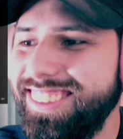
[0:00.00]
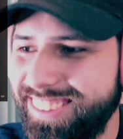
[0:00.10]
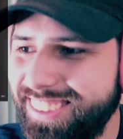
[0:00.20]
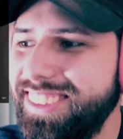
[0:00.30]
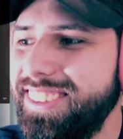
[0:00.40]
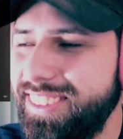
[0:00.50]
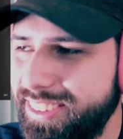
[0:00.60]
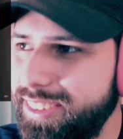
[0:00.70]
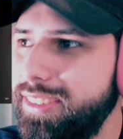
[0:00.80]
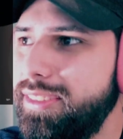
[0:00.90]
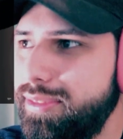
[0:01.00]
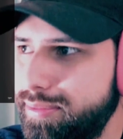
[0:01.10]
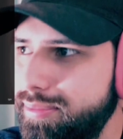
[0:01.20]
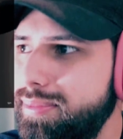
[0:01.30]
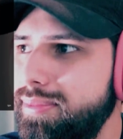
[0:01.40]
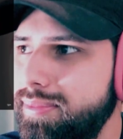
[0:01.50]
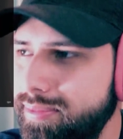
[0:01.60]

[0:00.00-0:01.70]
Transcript: chasing the money.